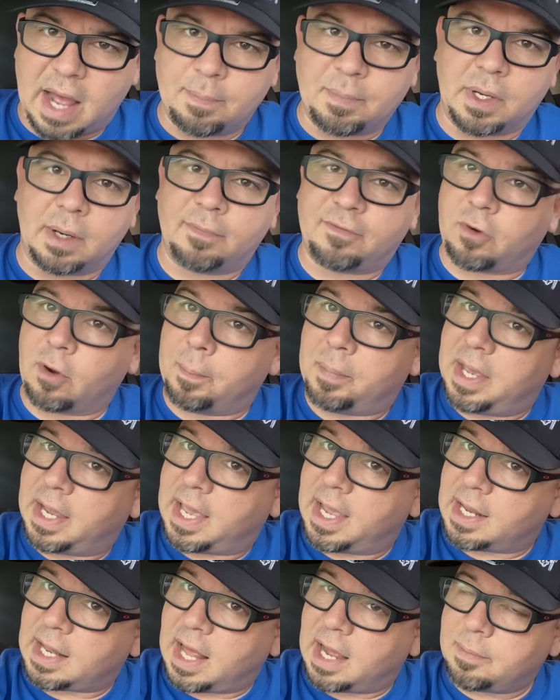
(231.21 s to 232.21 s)
but for a big
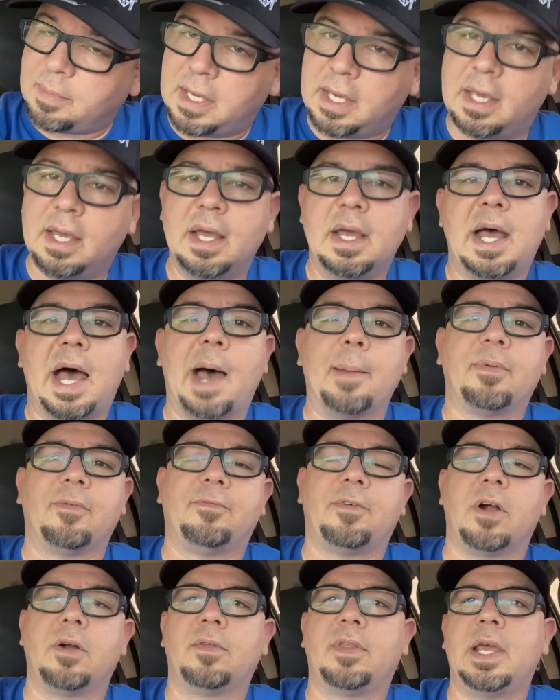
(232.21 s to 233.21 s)
head like me, I
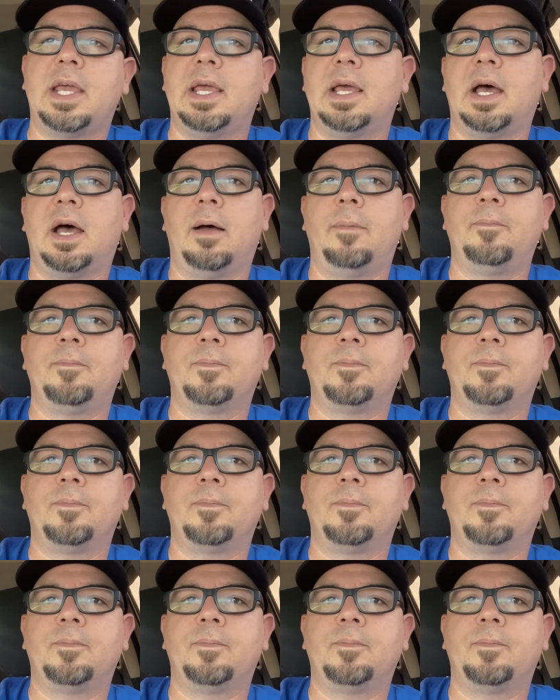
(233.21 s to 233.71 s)
prefer the